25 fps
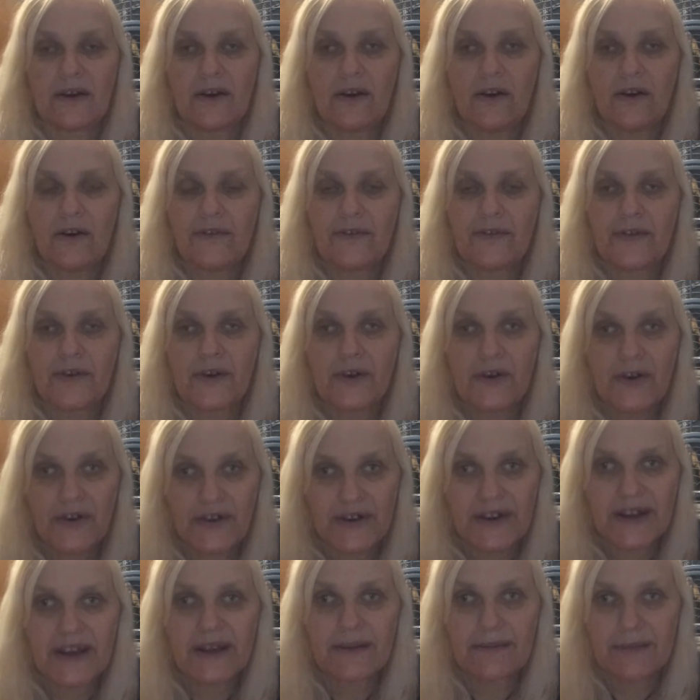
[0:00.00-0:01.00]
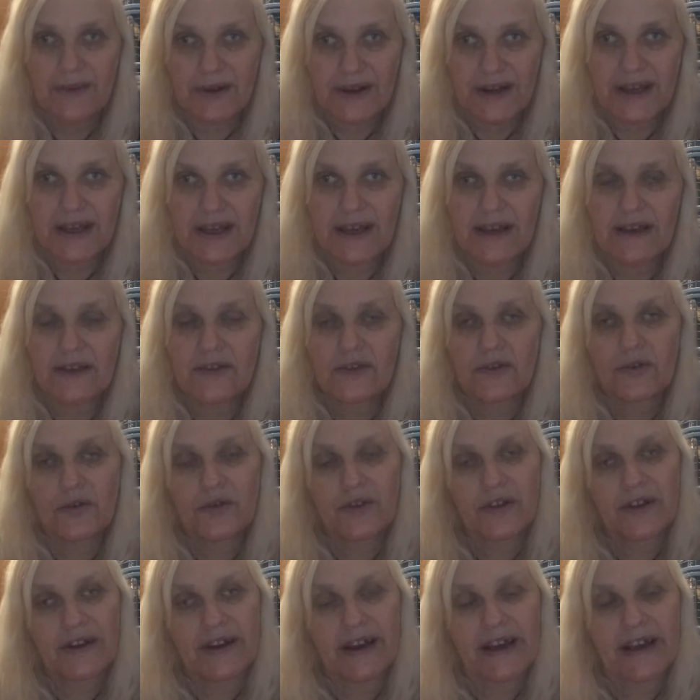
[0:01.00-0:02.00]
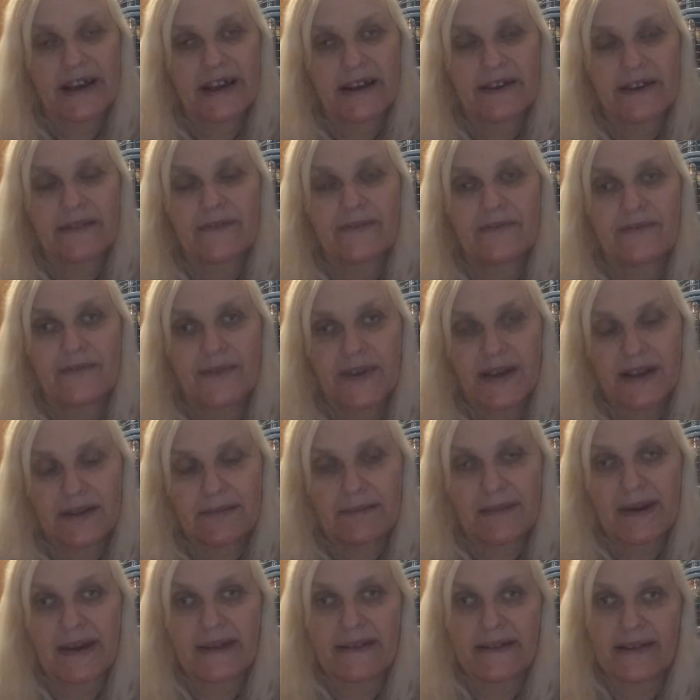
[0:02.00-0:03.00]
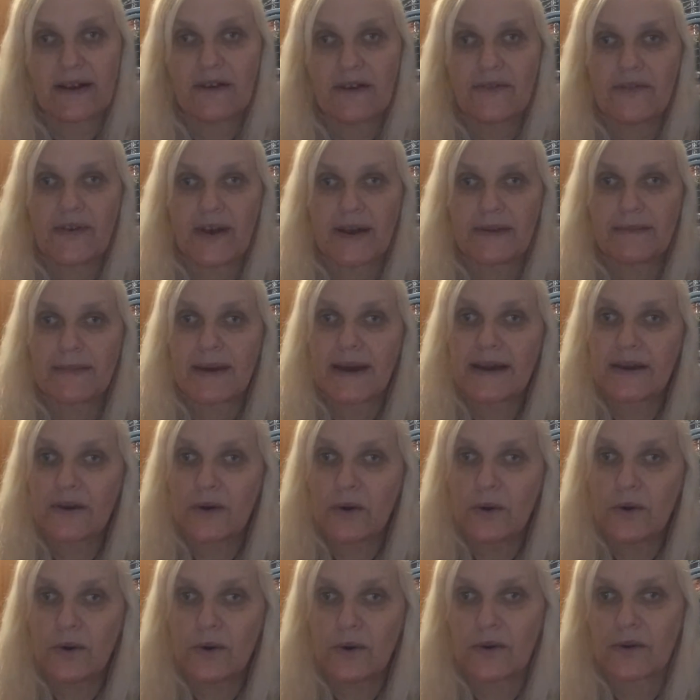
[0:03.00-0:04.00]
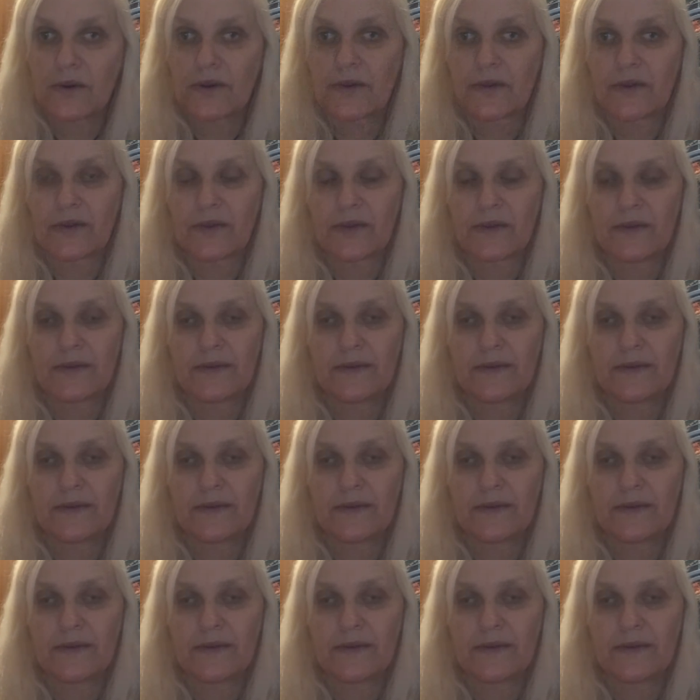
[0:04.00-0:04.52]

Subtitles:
of earning money so that I can feed myself and my horse."